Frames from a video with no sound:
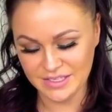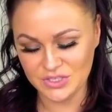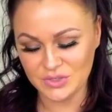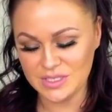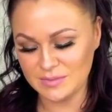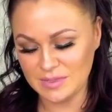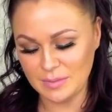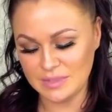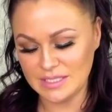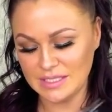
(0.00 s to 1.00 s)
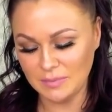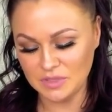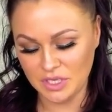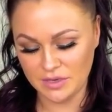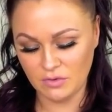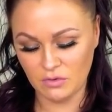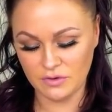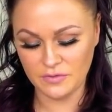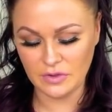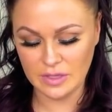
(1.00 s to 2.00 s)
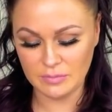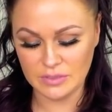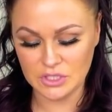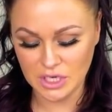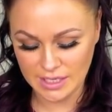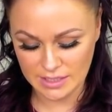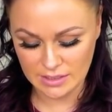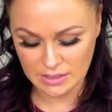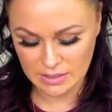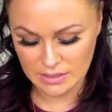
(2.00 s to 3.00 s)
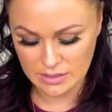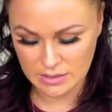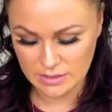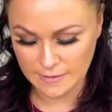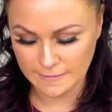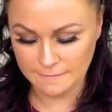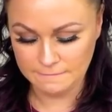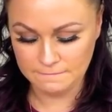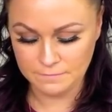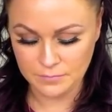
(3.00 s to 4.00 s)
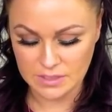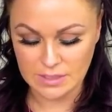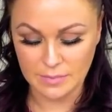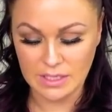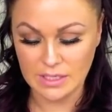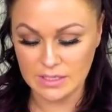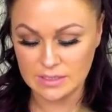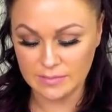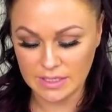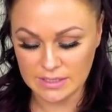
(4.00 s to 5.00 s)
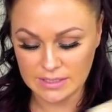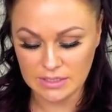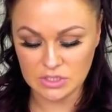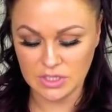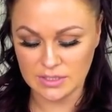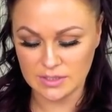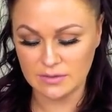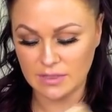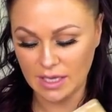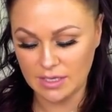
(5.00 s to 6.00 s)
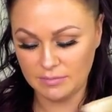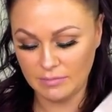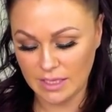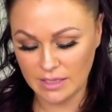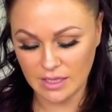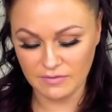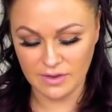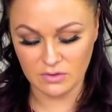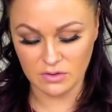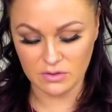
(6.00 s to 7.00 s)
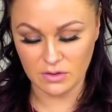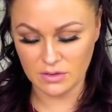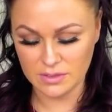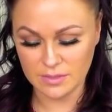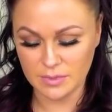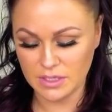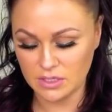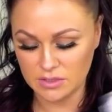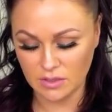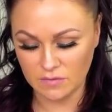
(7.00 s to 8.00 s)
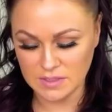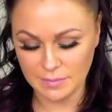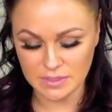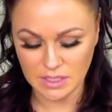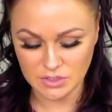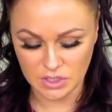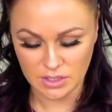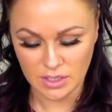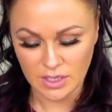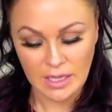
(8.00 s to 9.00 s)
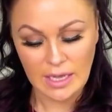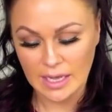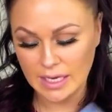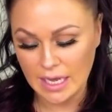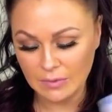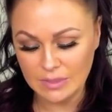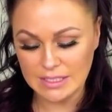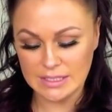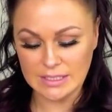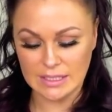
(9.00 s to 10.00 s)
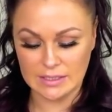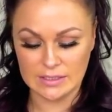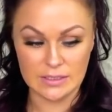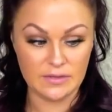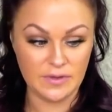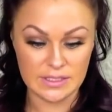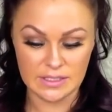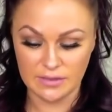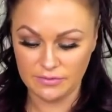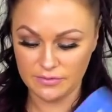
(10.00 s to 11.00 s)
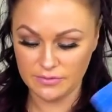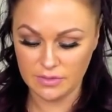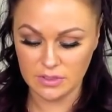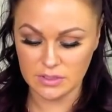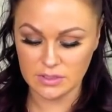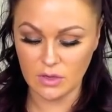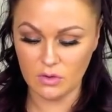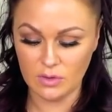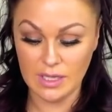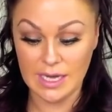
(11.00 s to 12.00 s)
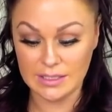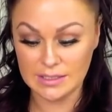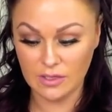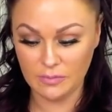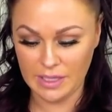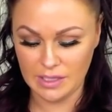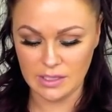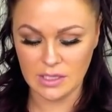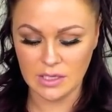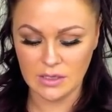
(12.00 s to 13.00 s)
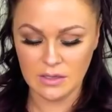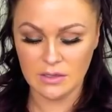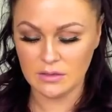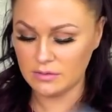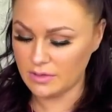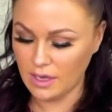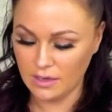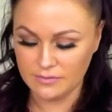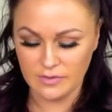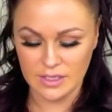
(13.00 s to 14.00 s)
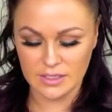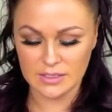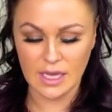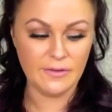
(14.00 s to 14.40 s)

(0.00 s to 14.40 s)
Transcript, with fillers: Due to some type of deception or feeling betrayed. Somebody needing to make a decision. Yeah, making that final call. Somebody here self-sabotaging. And again, with the distance, defensive. So at a stalemate conflict.